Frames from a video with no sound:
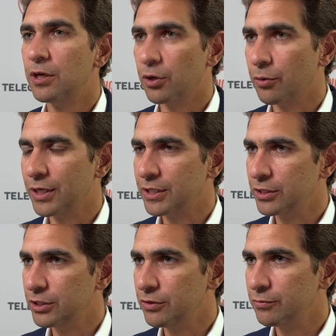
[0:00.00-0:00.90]
a great
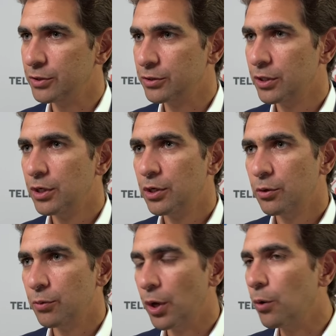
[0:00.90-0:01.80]
achievement.
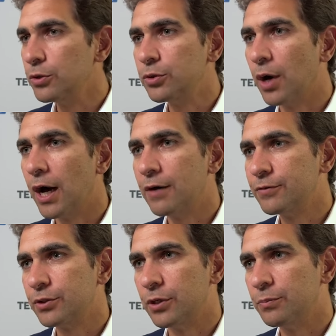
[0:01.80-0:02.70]
We also have
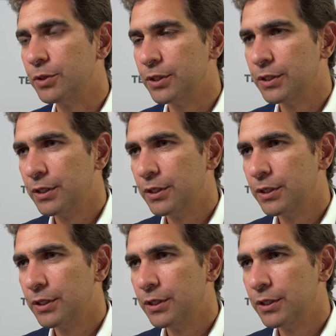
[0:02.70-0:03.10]
some uh,